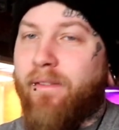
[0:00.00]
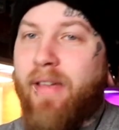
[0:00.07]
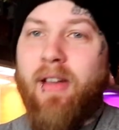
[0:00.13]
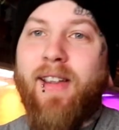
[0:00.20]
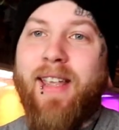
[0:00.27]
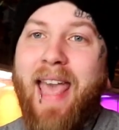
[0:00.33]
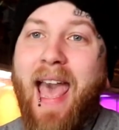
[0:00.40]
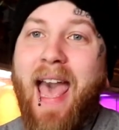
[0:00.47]

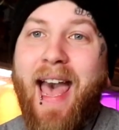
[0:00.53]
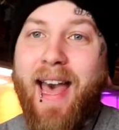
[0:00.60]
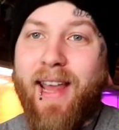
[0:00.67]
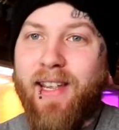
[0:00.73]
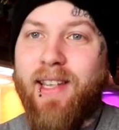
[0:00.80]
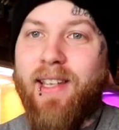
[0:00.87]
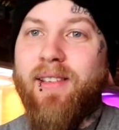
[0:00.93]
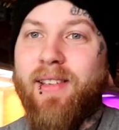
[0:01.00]
Very
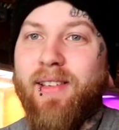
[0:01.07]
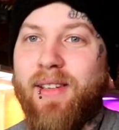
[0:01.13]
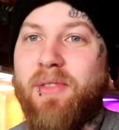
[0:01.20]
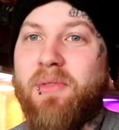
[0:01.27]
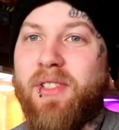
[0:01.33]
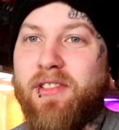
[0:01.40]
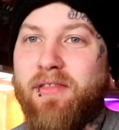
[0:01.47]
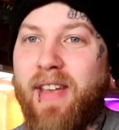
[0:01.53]
catty.
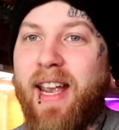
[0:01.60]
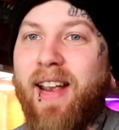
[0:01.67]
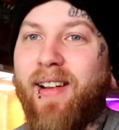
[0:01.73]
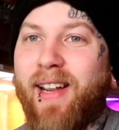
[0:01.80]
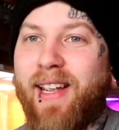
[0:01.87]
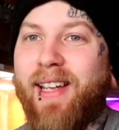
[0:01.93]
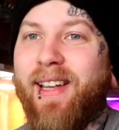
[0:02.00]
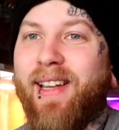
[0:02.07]
It was
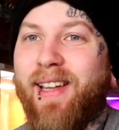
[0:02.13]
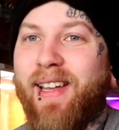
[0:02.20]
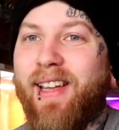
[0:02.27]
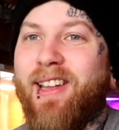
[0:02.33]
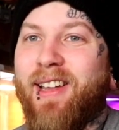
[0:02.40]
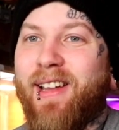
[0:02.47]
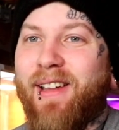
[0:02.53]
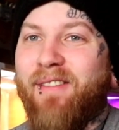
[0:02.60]
very,
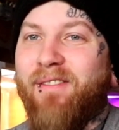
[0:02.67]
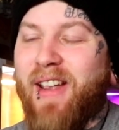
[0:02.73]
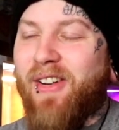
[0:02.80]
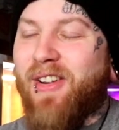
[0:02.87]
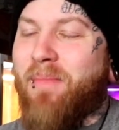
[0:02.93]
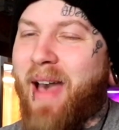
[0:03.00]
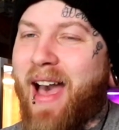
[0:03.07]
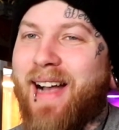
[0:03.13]

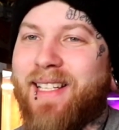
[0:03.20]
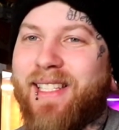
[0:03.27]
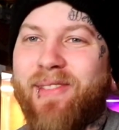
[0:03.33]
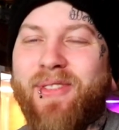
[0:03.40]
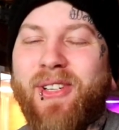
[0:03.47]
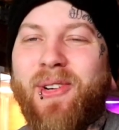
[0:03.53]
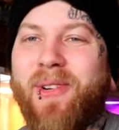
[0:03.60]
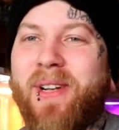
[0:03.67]
very
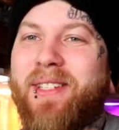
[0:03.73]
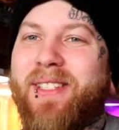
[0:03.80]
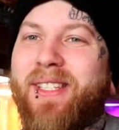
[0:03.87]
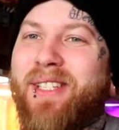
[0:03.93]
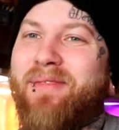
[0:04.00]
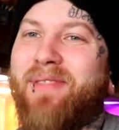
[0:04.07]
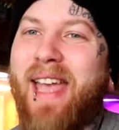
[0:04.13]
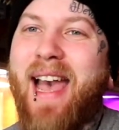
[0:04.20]
passive
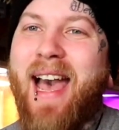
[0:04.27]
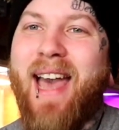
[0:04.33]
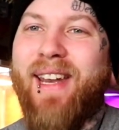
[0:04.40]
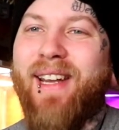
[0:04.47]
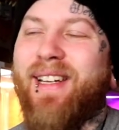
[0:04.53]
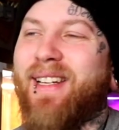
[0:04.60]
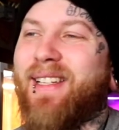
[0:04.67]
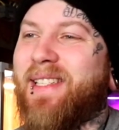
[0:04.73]
aggressive
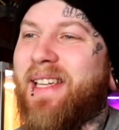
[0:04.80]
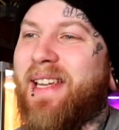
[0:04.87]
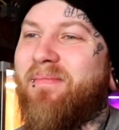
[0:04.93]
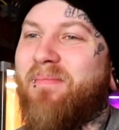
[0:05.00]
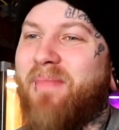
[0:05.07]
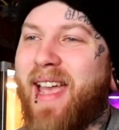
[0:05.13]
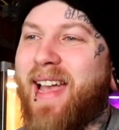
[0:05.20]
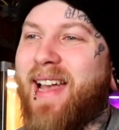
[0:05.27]
cattiness,
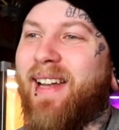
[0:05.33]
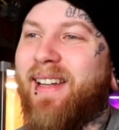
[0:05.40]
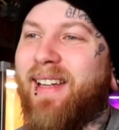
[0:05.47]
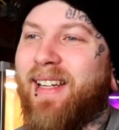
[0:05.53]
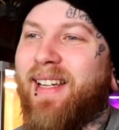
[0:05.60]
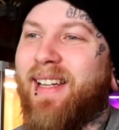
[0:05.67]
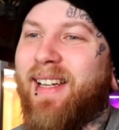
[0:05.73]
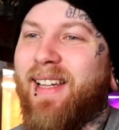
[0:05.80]
and
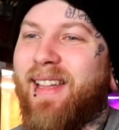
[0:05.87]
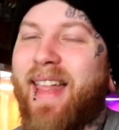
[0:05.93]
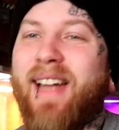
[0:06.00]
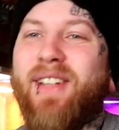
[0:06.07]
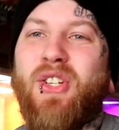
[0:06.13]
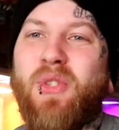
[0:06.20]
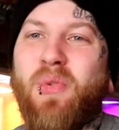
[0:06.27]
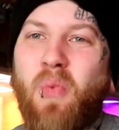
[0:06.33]
man,
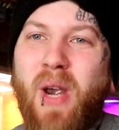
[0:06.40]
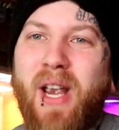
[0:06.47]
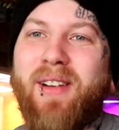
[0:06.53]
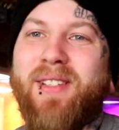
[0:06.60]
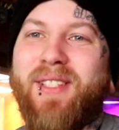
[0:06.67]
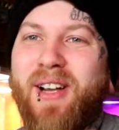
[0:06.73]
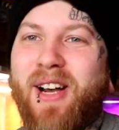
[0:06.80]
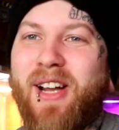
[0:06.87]
that just
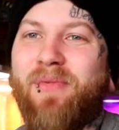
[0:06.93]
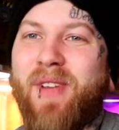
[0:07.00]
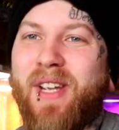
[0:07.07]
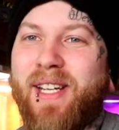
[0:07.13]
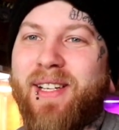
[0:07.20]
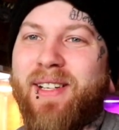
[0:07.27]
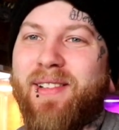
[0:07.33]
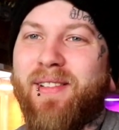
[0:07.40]
wears on
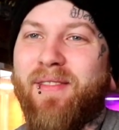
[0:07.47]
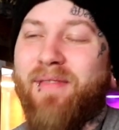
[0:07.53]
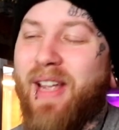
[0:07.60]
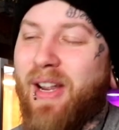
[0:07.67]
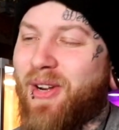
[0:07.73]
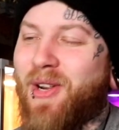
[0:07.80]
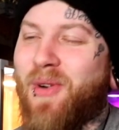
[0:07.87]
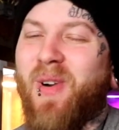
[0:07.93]
me
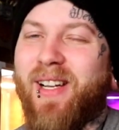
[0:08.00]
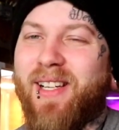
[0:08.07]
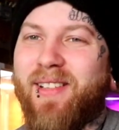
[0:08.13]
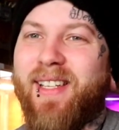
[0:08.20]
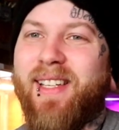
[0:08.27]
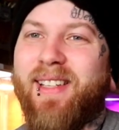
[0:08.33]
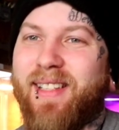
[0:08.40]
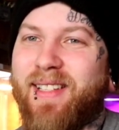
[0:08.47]
very
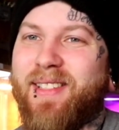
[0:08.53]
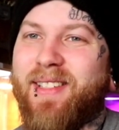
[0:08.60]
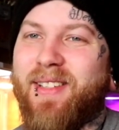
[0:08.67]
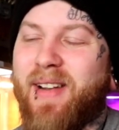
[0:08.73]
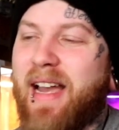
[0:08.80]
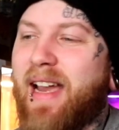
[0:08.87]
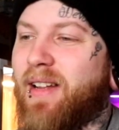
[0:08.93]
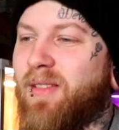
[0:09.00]
quickly. And
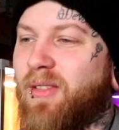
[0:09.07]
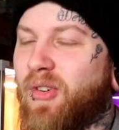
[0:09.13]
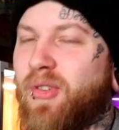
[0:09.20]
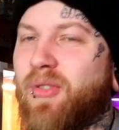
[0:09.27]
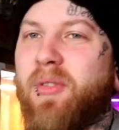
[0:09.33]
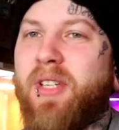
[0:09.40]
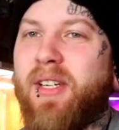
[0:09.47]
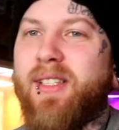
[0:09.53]
so I
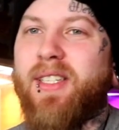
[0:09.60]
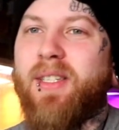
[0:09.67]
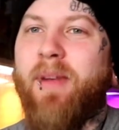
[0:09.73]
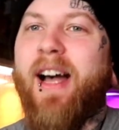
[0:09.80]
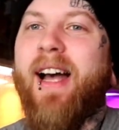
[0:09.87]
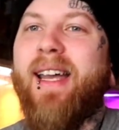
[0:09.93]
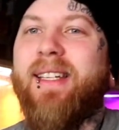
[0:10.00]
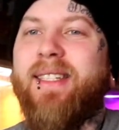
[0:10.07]
grew to
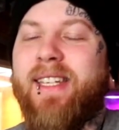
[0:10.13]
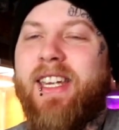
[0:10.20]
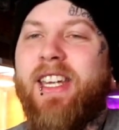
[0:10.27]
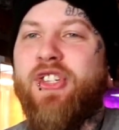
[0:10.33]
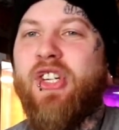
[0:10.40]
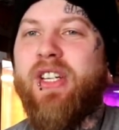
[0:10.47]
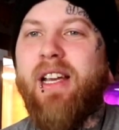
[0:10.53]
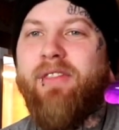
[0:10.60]
despise
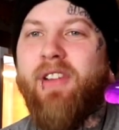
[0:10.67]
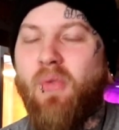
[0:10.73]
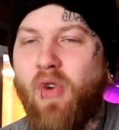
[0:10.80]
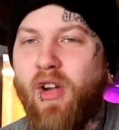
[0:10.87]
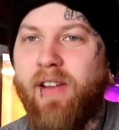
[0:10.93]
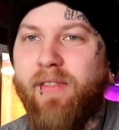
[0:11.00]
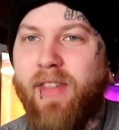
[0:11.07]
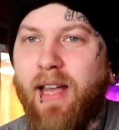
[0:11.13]
each and every
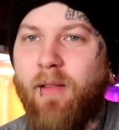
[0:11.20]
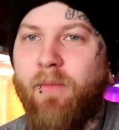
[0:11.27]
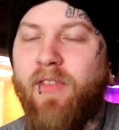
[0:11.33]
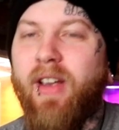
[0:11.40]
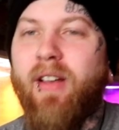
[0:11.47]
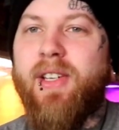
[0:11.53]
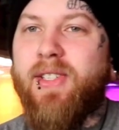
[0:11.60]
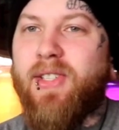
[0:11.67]
one of them
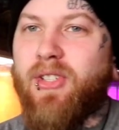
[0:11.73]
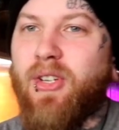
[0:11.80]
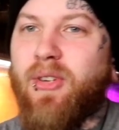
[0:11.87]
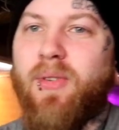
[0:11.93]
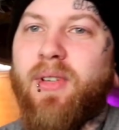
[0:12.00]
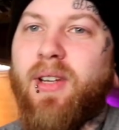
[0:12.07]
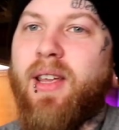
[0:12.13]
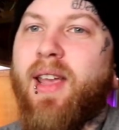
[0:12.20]
very
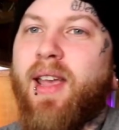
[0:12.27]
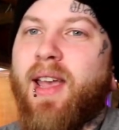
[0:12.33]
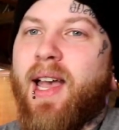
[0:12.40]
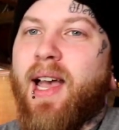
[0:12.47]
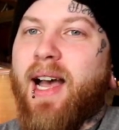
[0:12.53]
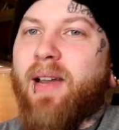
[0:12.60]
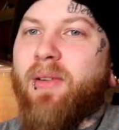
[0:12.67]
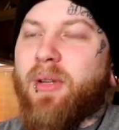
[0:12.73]
soon.
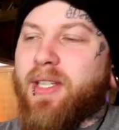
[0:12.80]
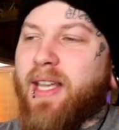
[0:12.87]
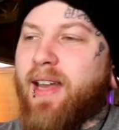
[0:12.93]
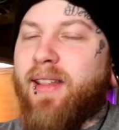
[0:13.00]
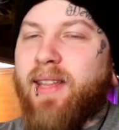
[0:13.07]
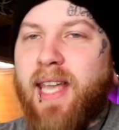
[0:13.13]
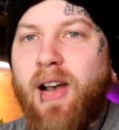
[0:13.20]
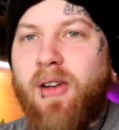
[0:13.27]
I was
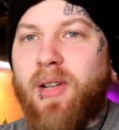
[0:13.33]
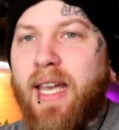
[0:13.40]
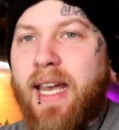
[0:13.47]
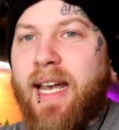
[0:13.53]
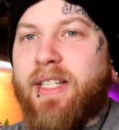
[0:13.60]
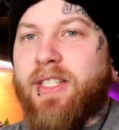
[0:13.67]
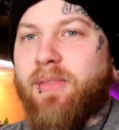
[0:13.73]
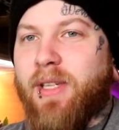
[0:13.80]
kind of the
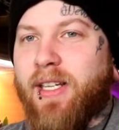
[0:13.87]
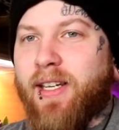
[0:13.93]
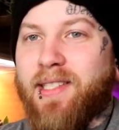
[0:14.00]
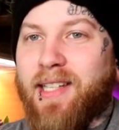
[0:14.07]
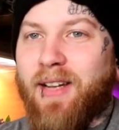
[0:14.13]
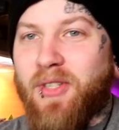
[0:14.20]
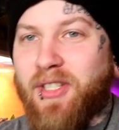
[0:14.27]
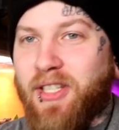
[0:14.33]
outcast
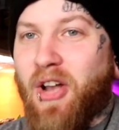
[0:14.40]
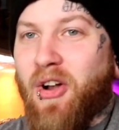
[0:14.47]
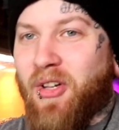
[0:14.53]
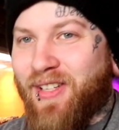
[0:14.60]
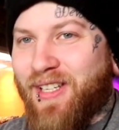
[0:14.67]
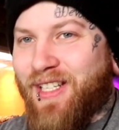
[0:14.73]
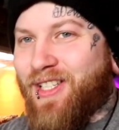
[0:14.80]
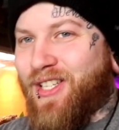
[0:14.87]
because I was the
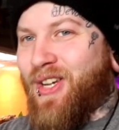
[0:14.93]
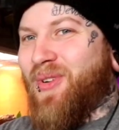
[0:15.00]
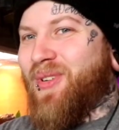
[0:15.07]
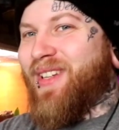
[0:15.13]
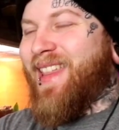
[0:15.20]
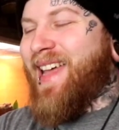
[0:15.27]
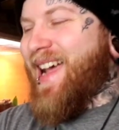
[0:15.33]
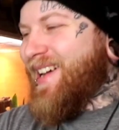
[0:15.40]
only
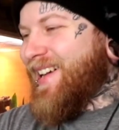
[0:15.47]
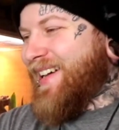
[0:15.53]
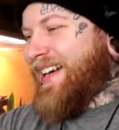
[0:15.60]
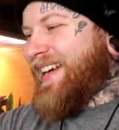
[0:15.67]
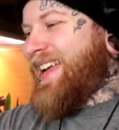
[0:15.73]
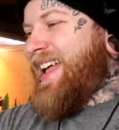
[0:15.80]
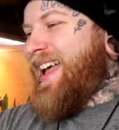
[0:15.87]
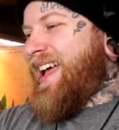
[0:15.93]
dude
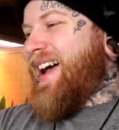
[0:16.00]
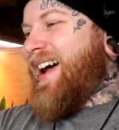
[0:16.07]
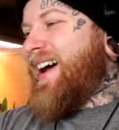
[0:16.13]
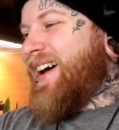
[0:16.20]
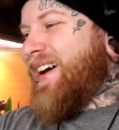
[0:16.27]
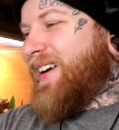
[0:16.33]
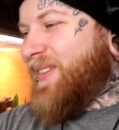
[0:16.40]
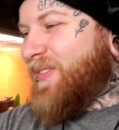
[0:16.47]
there.
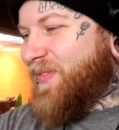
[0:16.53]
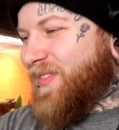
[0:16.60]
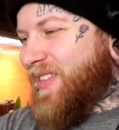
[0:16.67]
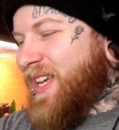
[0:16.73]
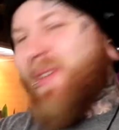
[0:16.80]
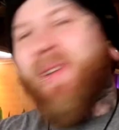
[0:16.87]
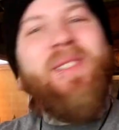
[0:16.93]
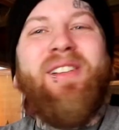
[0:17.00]

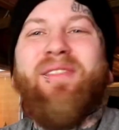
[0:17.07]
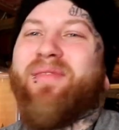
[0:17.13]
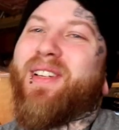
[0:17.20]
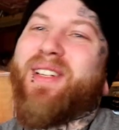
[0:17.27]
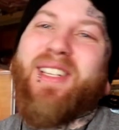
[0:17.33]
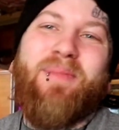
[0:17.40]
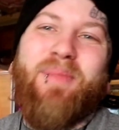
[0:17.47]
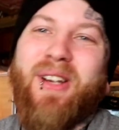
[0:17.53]
It wasn't a
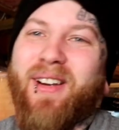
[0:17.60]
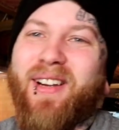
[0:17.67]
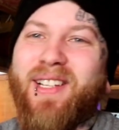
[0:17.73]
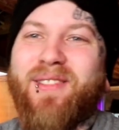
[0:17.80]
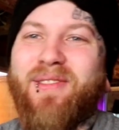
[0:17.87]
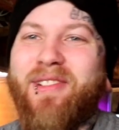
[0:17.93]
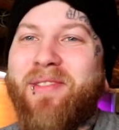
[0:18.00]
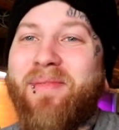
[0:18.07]
fun
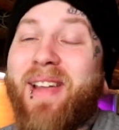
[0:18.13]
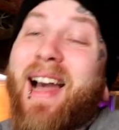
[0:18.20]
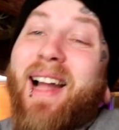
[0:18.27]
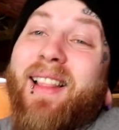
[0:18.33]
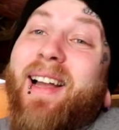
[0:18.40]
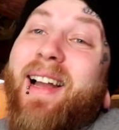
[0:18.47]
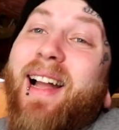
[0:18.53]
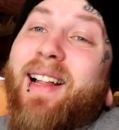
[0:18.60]
experience for me.
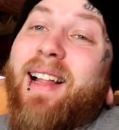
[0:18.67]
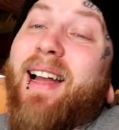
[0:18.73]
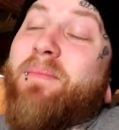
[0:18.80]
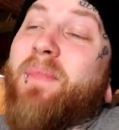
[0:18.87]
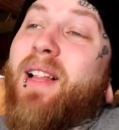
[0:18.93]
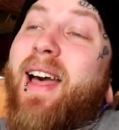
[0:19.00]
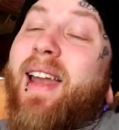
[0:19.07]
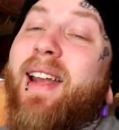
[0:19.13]

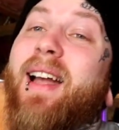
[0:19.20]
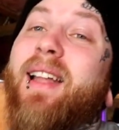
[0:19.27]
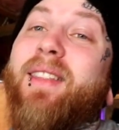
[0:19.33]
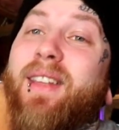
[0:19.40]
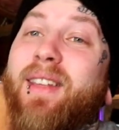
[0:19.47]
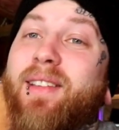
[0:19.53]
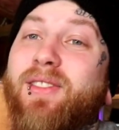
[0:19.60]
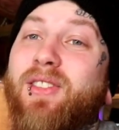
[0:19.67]
I'm glad I
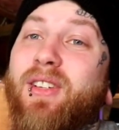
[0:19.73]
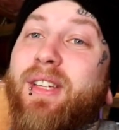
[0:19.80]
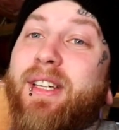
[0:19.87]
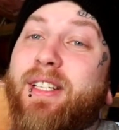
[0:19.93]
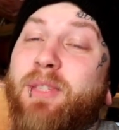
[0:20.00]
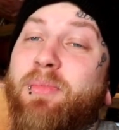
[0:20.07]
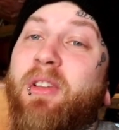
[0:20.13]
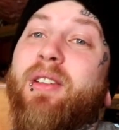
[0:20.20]
got the
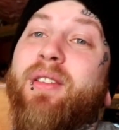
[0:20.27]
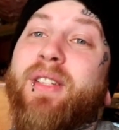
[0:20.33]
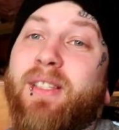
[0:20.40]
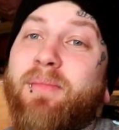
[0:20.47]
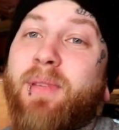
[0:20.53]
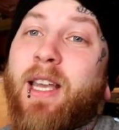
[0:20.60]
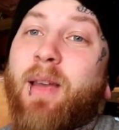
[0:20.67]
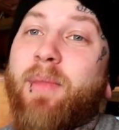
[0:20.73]

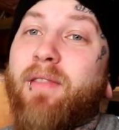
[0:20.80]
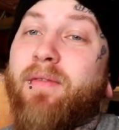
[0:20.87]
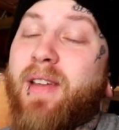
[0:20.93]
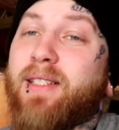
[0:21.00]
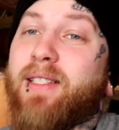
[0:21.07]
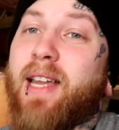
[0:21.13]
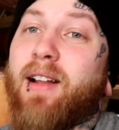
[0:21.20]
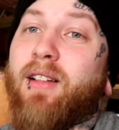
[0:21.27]
experience of becoming a
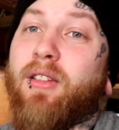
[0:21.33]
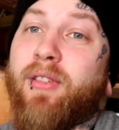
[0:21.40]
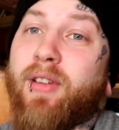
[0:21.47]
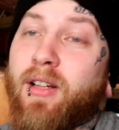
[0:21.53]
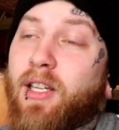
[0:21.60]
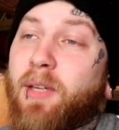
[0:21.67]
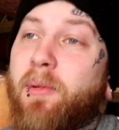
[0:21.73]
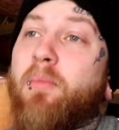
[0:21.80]
vet tech,
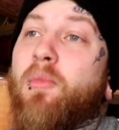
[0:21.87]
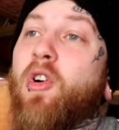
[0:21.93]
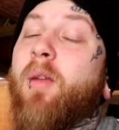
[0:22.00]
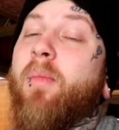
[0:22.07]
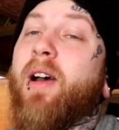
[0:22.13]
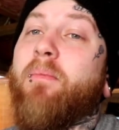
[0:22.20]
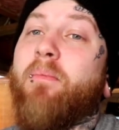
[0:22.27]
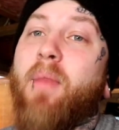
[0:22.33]
learning a little bit
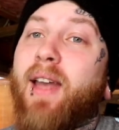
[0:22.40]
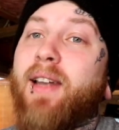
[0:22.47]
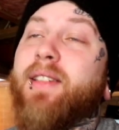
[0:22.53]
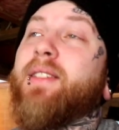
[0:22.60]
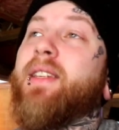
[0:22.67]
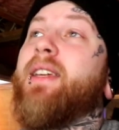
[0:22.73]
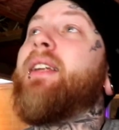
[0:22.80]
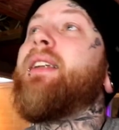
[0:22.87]
more about
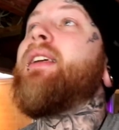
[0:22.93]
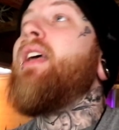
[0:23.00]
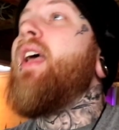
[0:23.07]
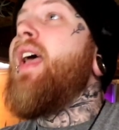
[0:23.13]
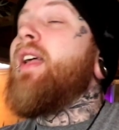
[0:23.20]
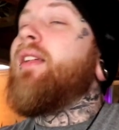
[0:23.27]
medicine,